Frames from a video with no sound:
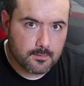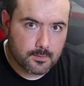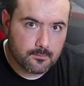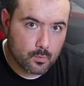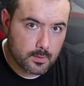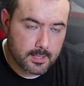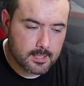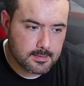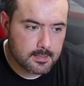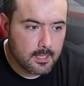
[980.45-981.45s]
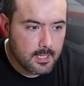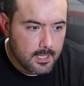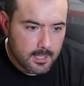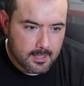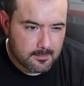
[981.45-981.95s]
of 4 days.
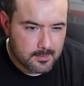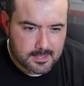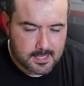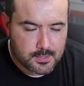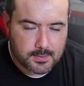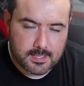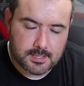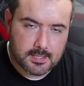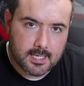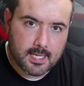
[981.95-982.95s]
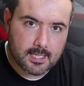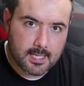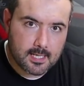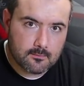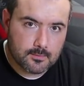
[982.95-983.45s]
And essentially each day I
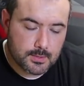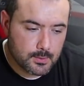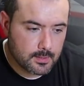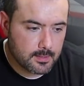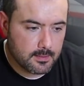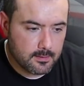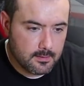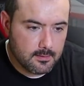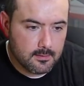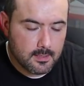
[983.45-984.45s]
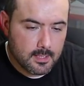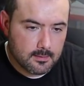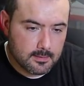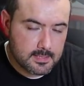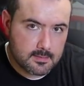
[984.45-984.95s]
kind of took the
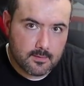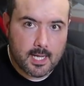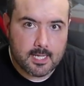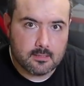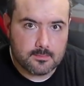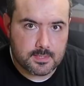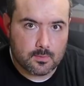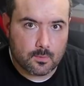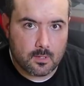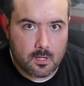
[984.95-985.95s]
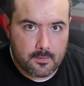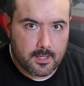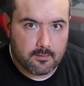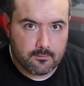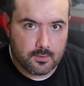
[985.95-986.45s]
list of items that were on
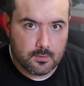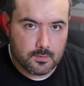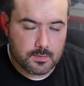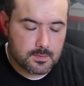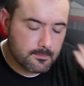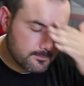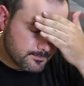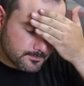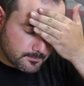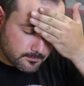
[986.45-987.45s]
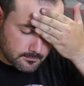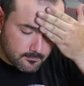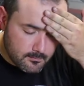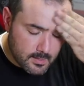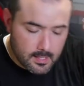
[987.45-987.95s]
that fuse
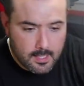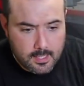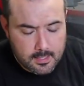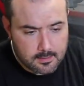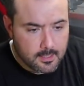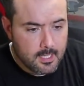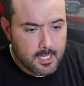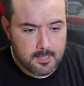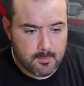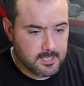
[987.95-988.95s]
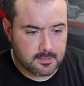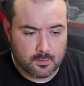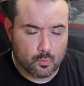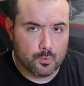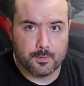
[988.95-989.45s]
and
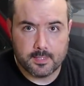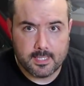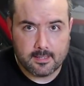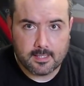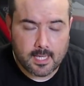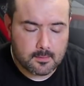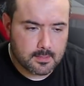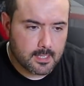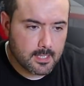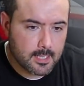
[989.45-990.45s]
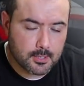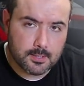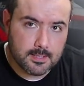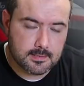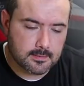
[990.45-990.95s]
basically ruled anything out that I
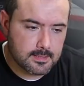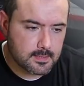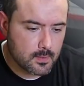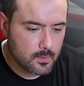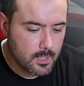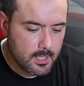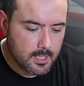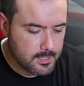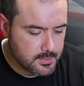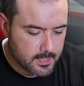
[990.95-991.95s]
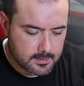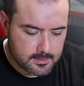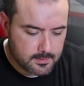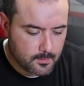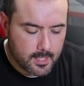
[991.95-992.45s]
could easily. So I
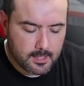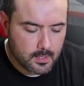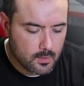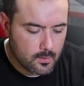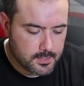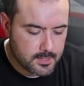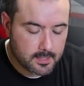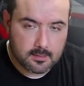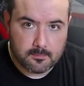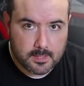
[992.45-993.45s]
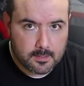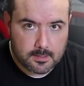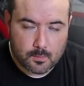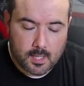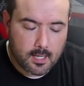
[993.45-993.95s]
checked the radio, I checked the
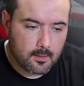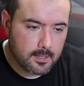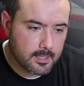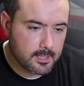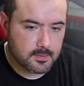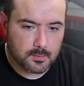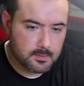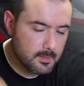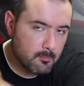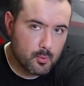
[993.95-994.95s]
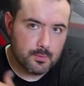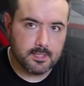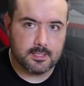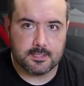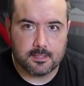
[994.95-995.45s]
mirror wiring, I pulled
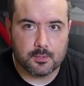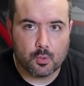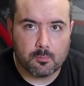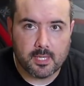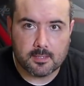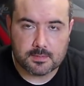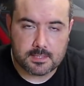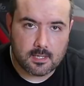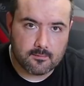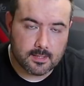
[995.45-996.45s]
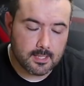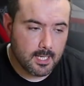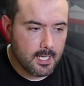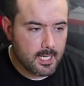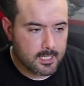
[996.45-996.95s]
the interior door panels off.
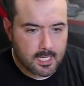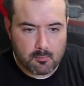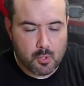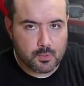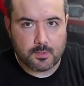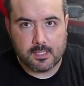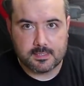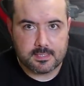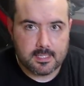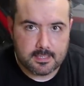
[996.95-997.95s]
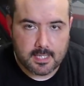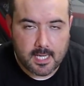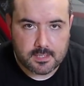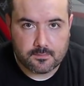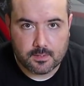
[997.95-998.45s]
I kind of poked around inside the
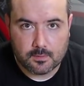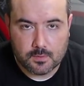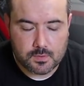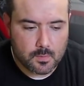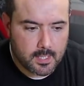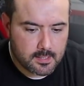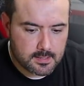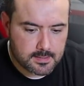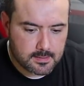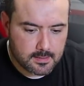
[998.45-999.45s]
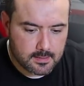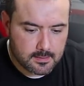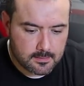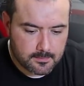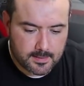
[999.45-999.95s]
dash for any loose wires
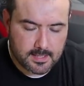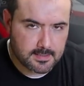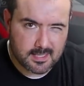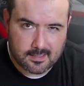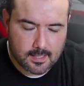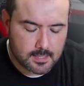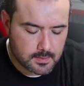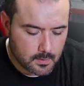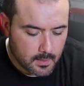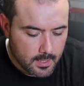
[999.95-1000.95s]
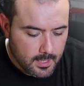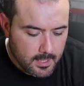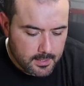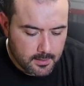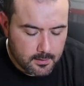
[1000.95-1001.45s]
and things like that. So,
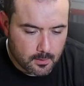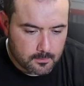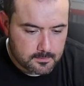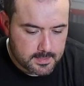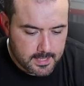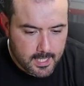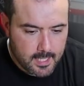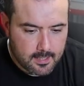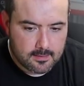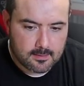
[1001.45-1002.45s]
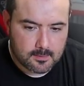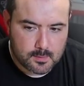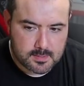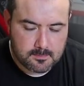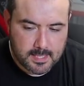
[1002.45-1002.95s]
you know, today
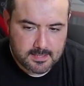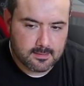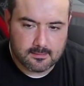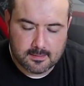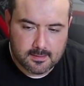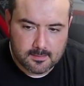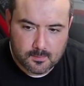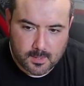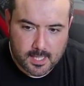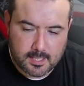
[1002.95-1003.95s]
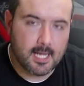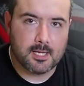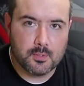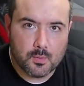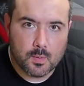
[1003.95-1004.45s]
was basically what I
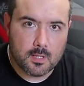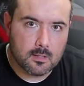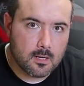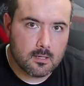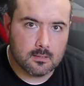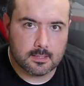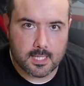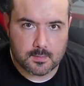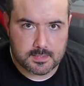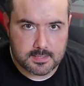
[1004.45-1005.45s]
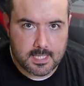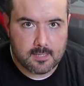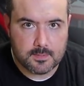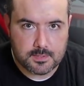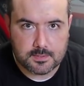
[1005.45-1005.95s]
kind of knew all along, and that was the
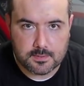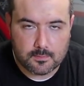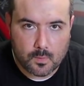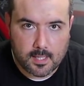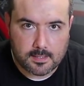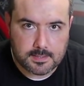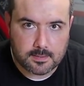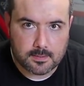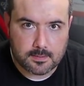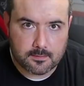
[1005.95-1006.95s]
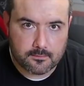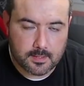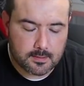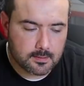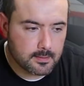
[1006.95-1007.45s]
damage to the wires that are under the
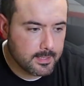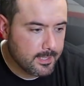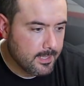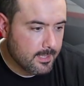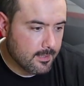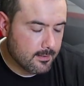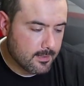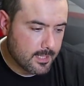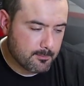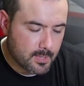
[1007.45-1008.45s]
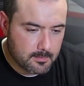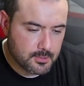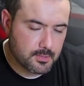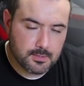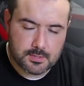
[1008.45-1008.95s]
fender. I probably
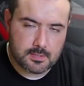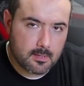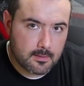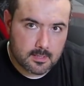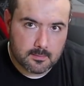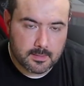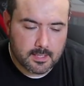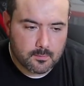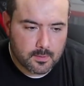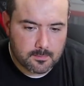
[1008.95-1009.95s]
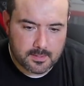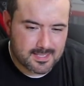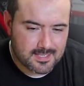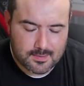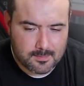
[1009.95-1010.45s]
should have just started there to begin with,
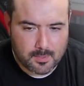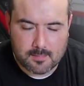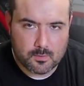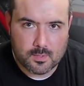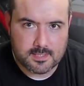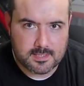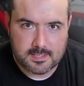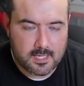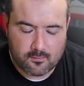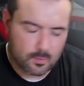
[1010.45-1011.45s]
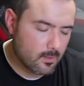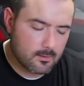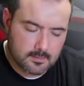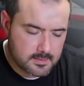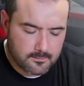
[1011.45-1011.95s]
because it probably wasn't safe
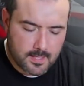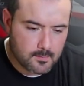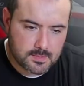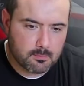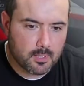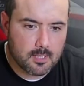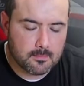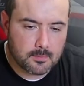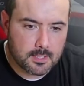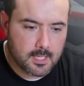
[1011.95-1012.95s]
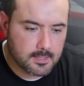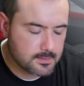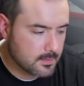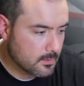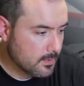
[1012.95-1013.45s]
regardless if that was the problem or not.
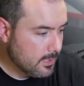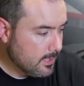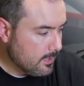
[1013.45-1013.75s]
So